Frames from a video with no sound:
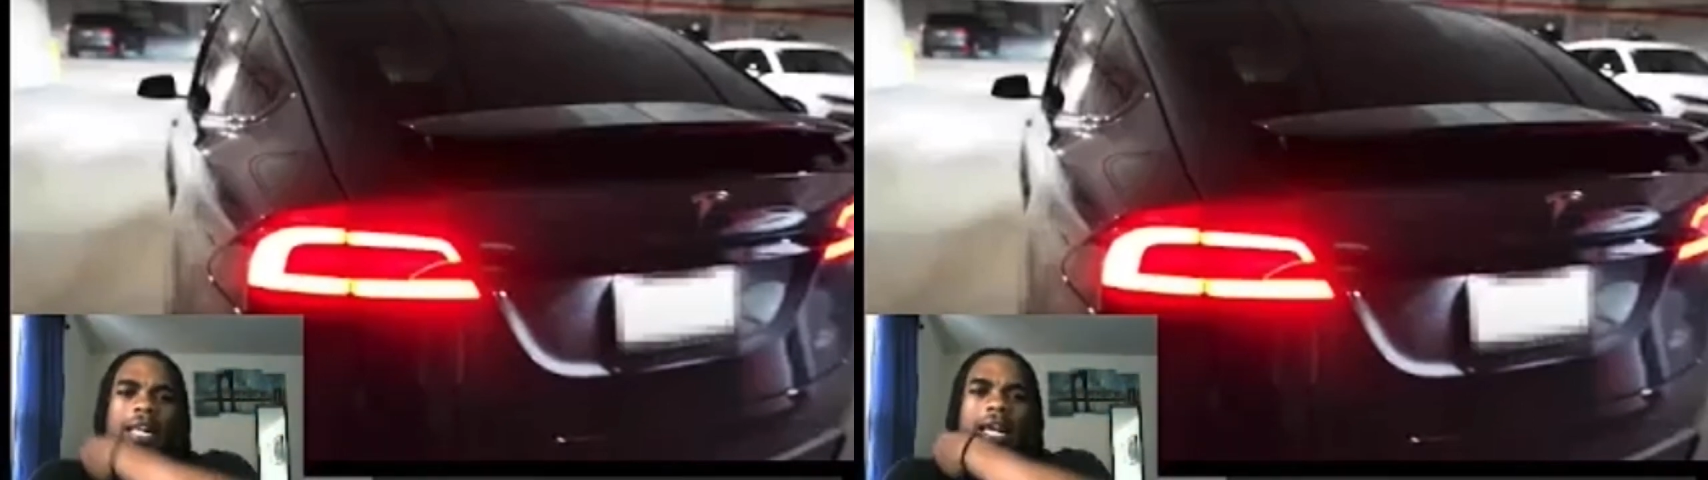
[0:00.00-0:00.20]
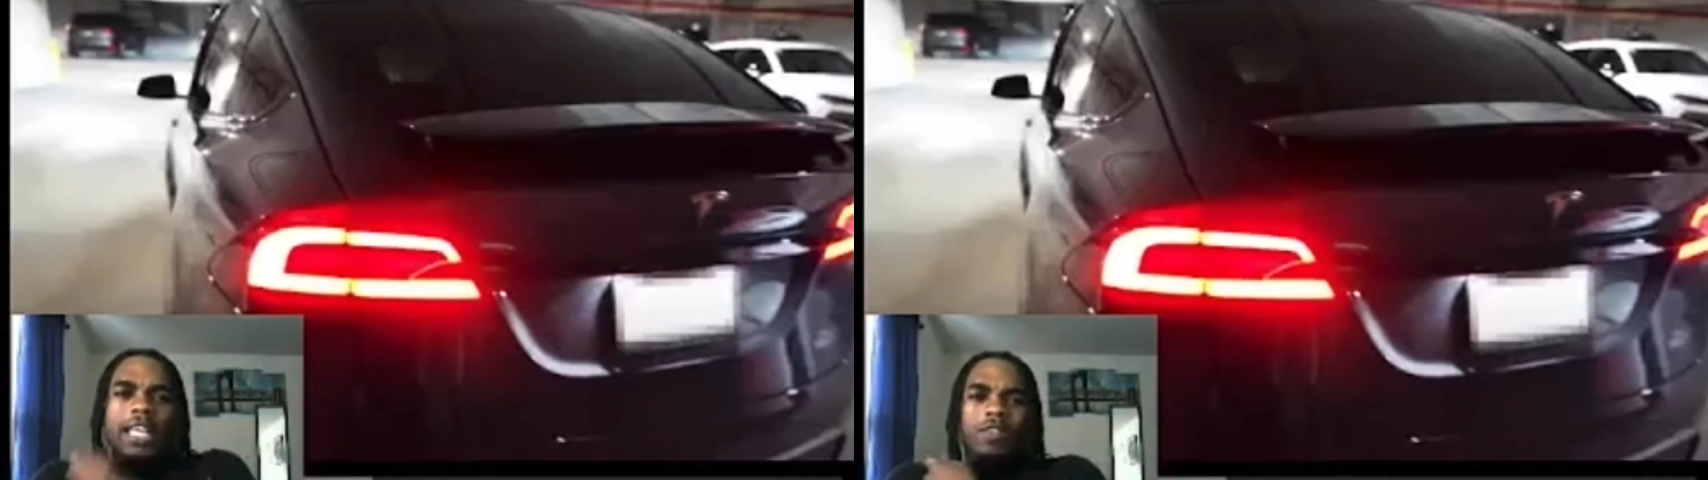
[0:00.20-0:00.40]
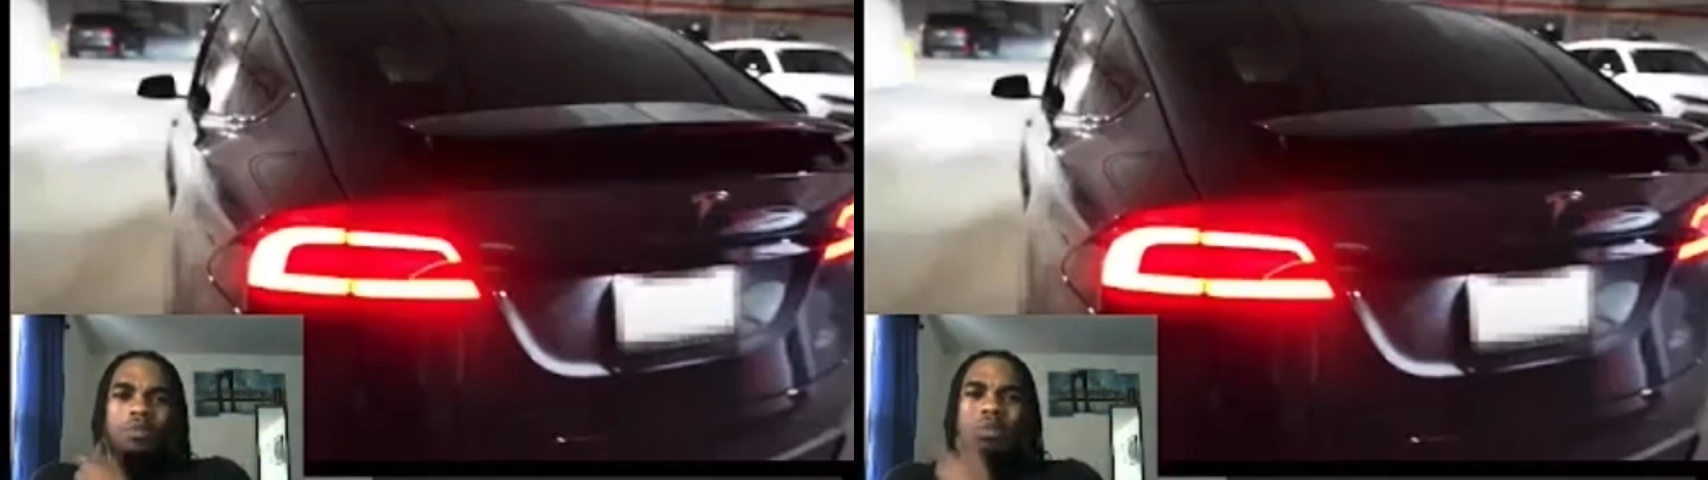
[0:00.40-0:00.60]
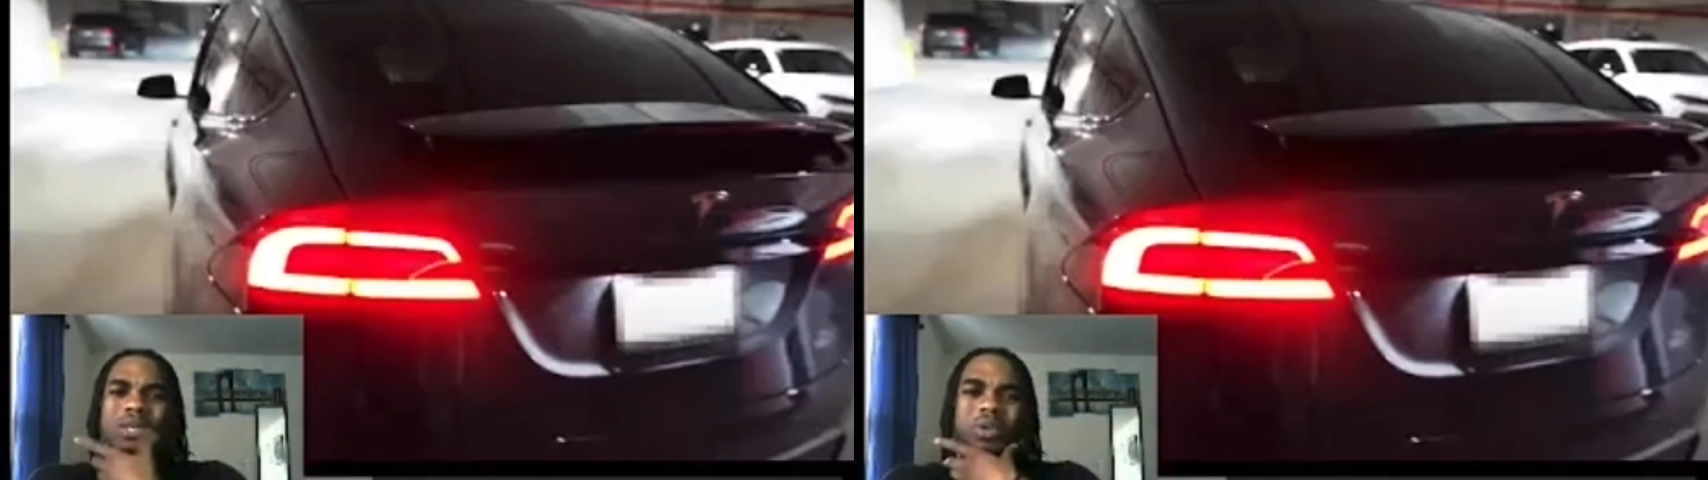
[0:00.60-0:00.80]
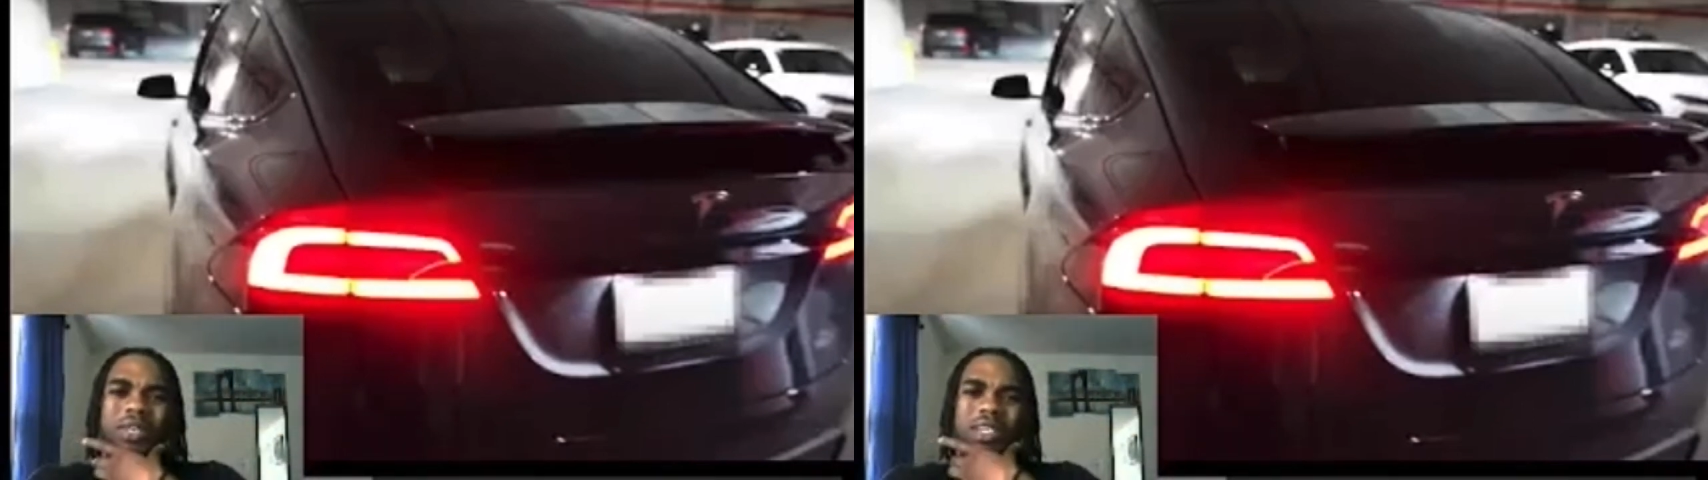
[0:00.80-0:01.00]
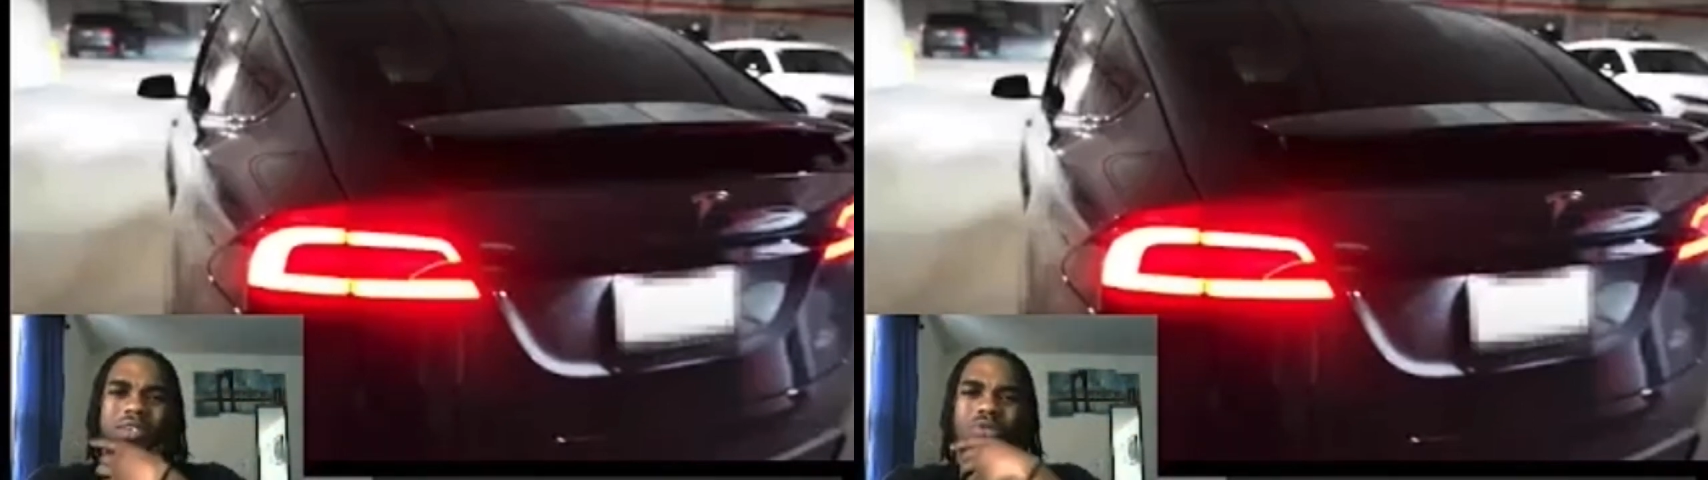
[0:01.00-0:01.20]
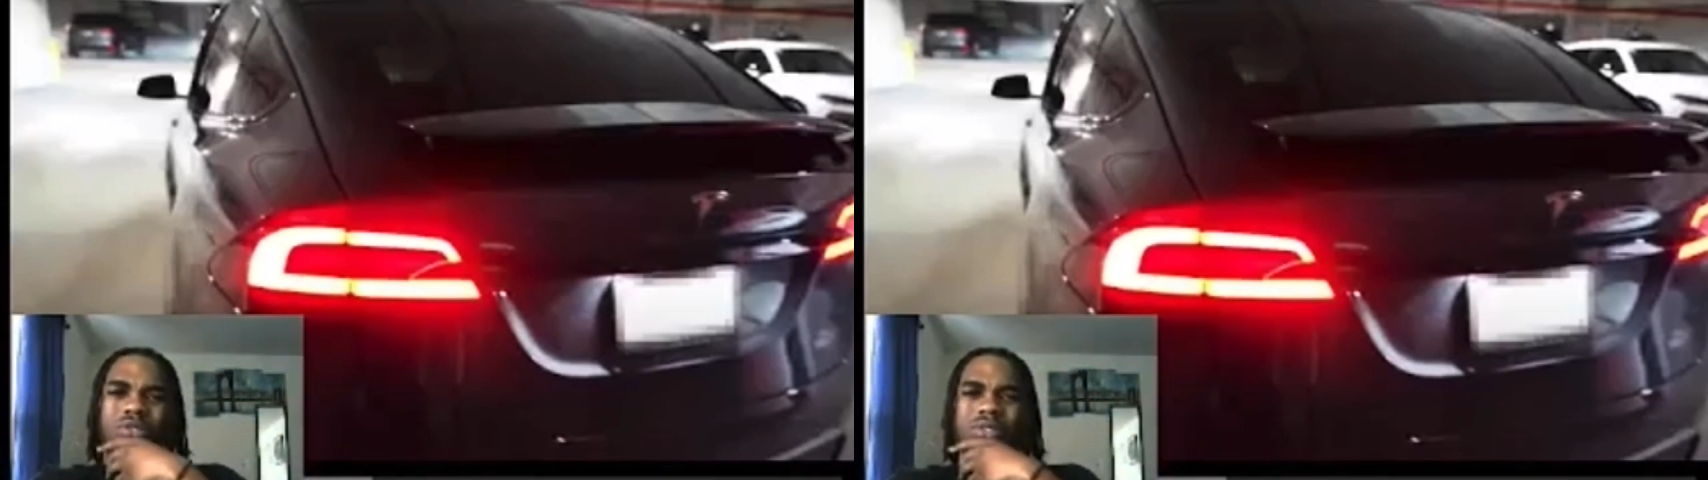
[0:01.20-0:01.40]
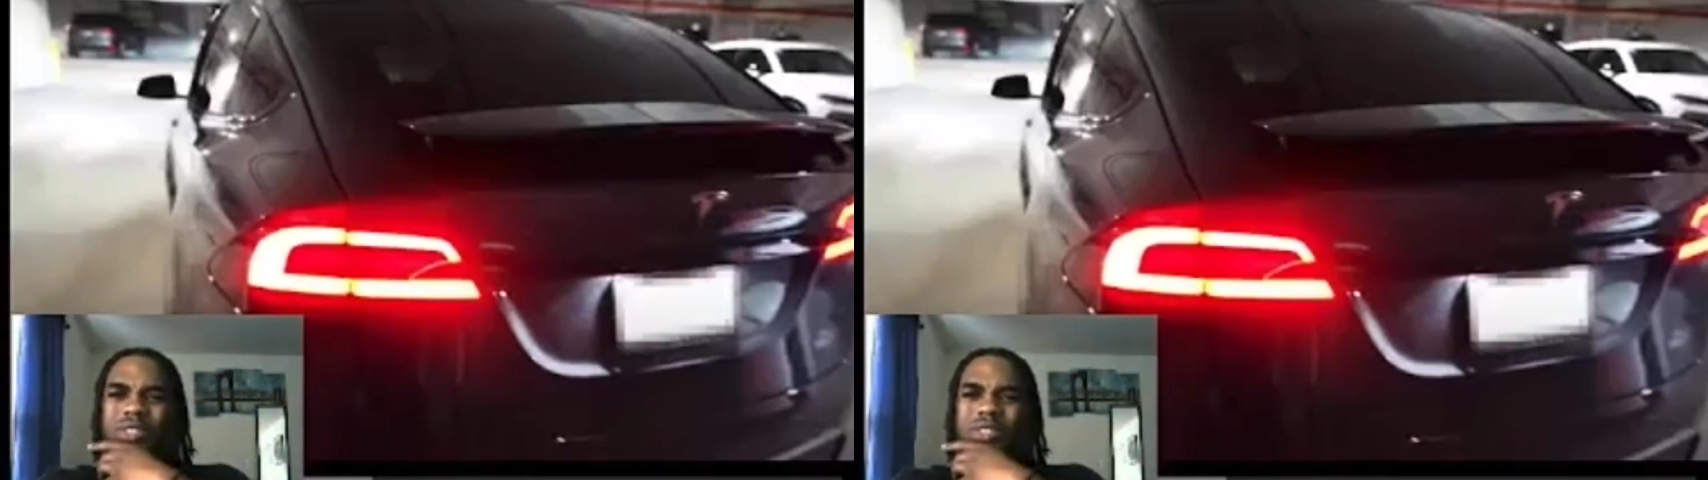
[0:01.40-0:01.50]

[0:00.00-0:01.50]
not giving me no gifts,